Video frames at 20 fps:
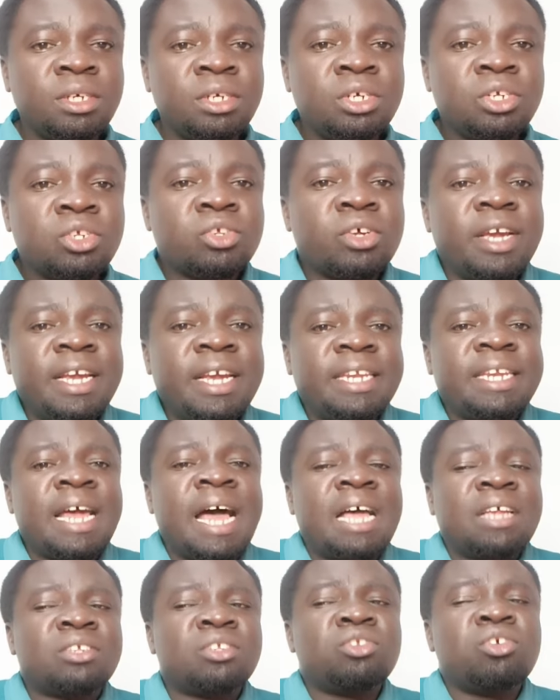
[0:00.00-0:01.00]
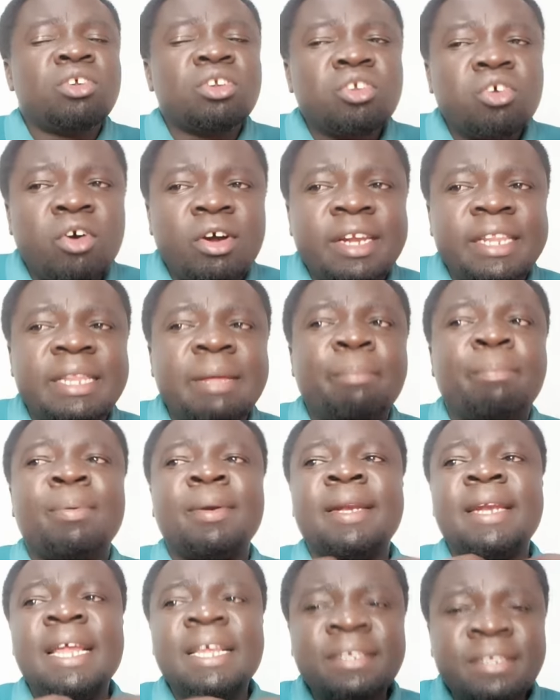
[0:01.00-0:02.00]
So it has not got the
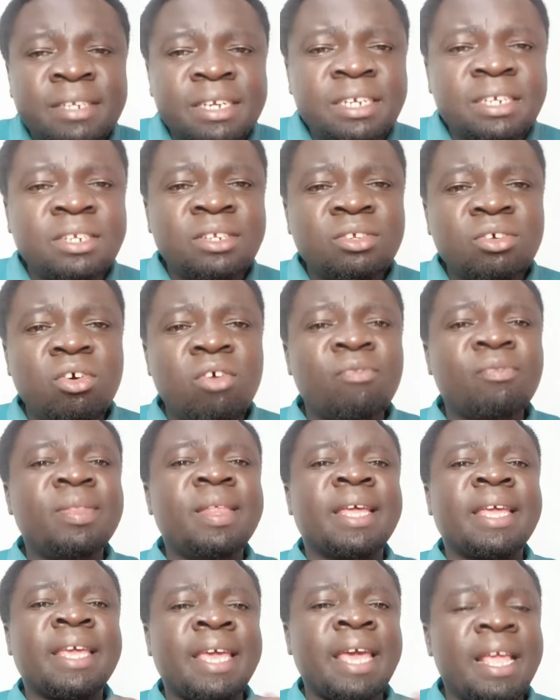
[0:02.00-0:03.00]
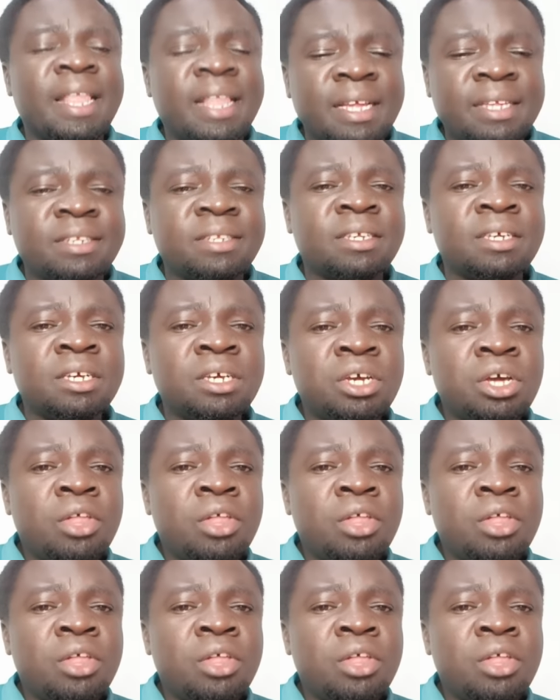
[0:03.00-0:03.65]
blessings of the Kenyans